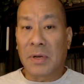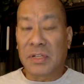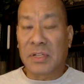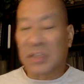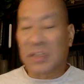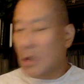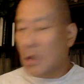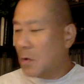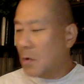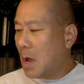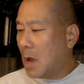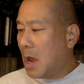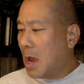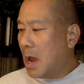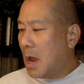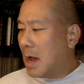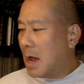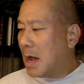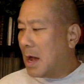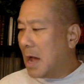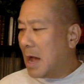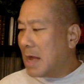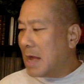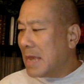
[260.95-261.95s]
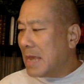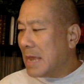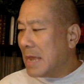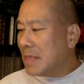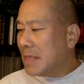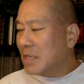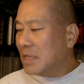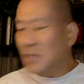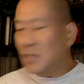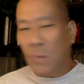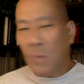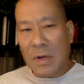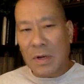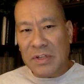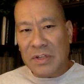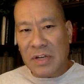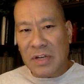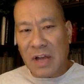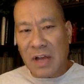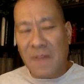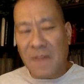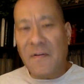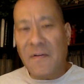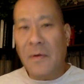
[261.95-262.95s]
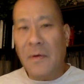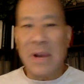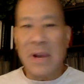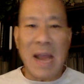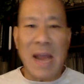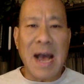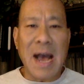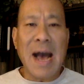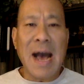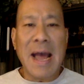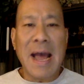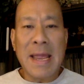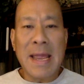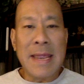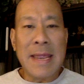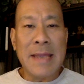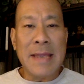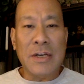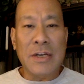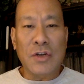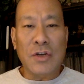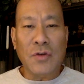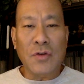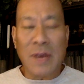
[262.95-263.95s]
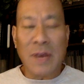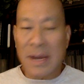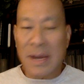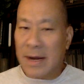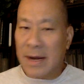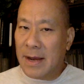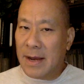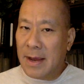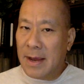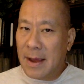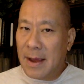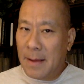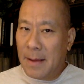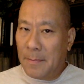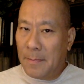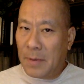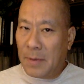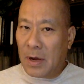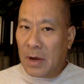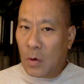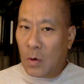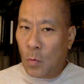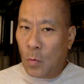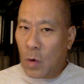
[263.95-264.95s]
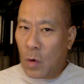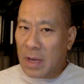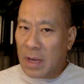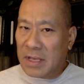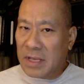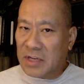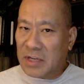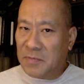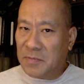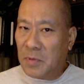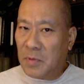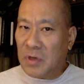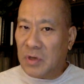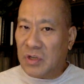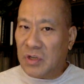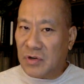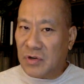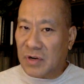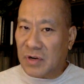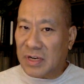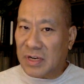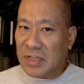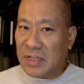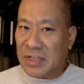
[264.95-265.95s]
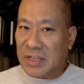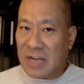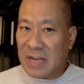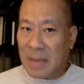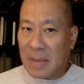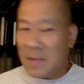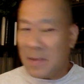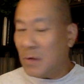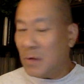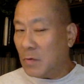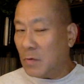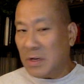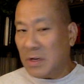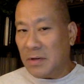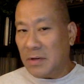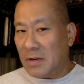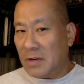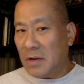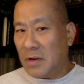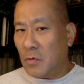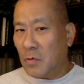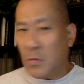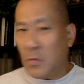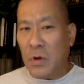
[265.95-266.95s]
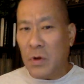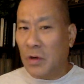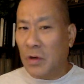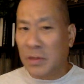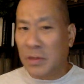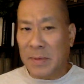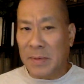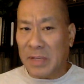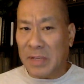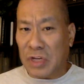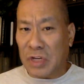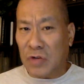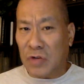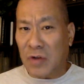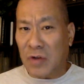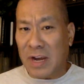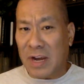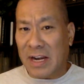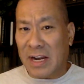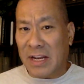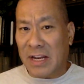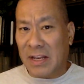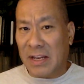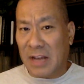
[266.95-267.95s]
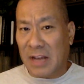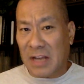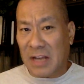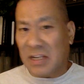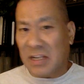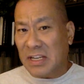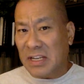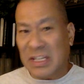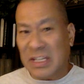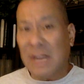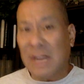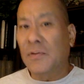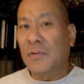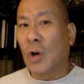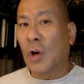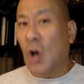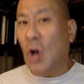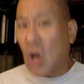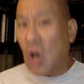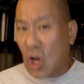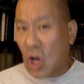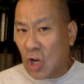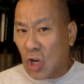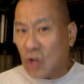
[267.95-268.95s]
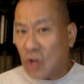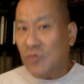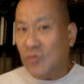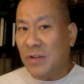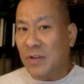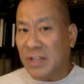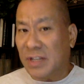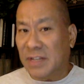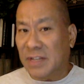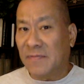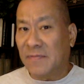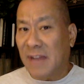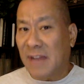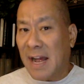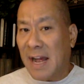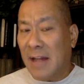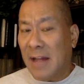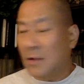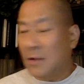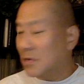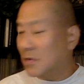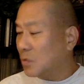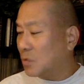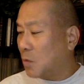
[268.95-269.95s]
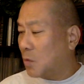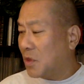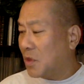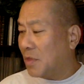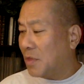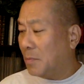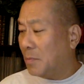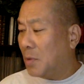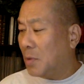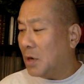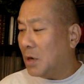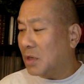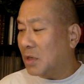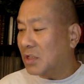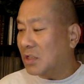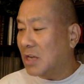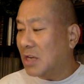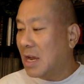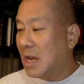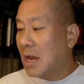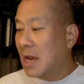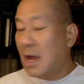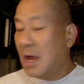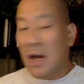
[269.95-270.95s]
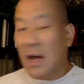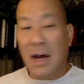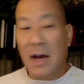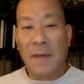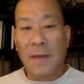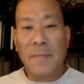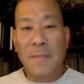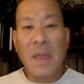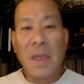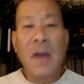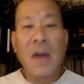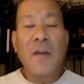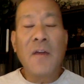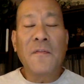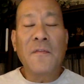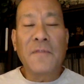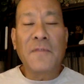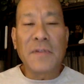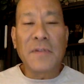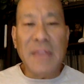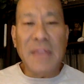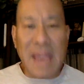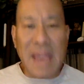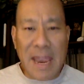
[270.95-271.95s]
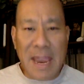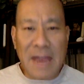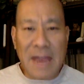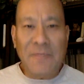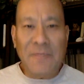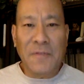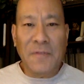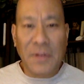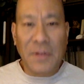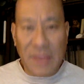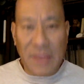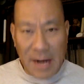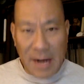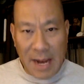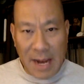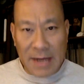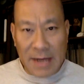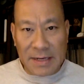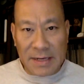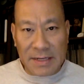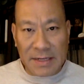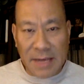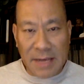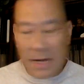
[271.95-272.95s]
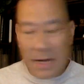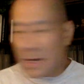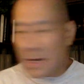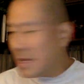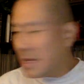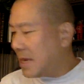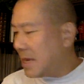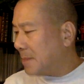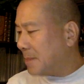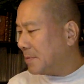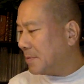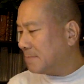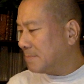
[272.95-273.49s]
So again, this wasn't a very high-end trade, but one of these books you're going to see, I mean, we ultimately traded several hundreds of dollars worth of books for the handful that I decided to keep.